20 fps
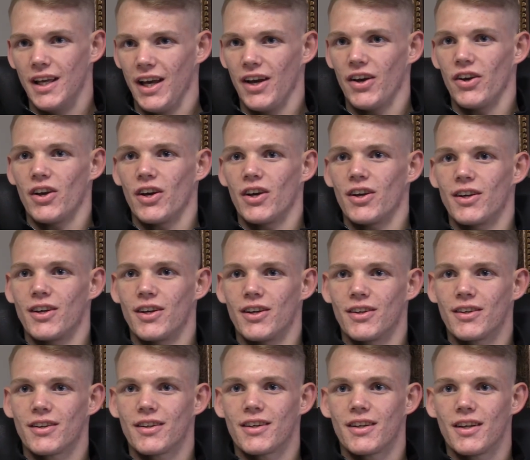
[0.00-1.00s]

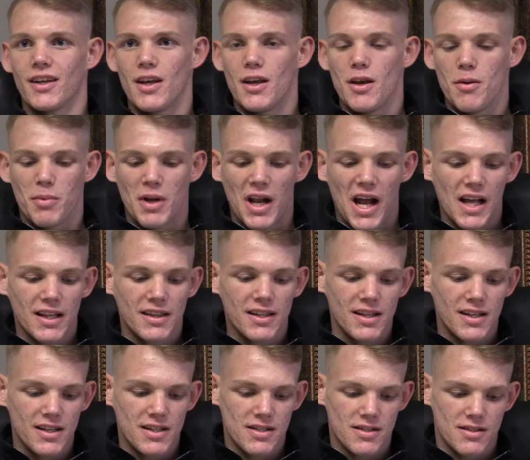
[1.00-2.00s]
Yeah. But I
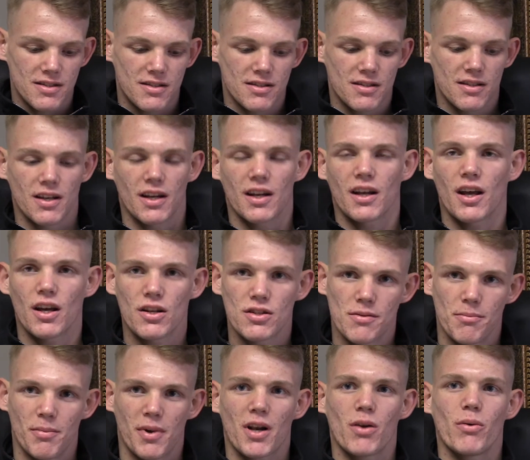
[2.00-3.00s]
think he's going to go
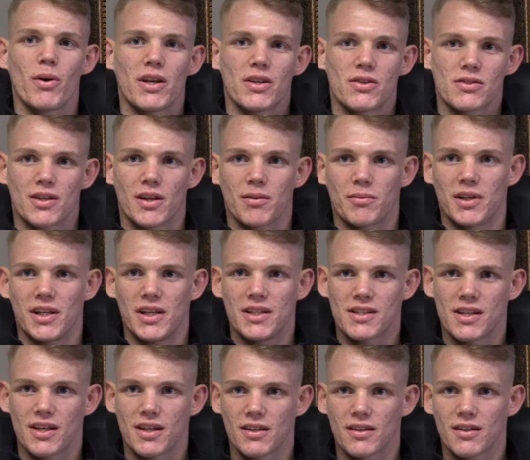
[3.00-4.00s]
to middleweight or something,
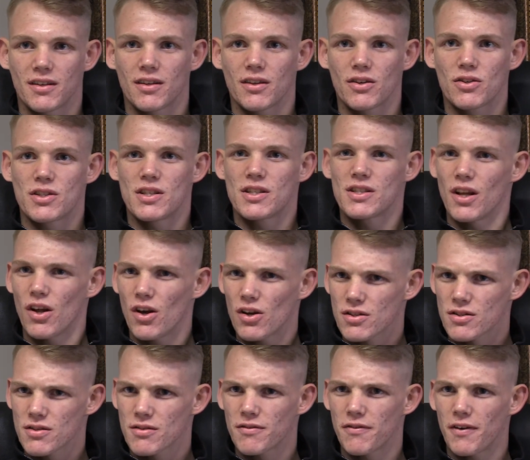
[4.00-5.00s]
isn't it? Because his
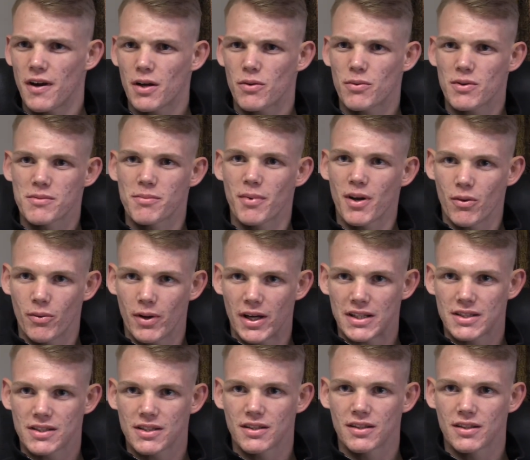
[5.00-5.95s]
last fight was middleweight.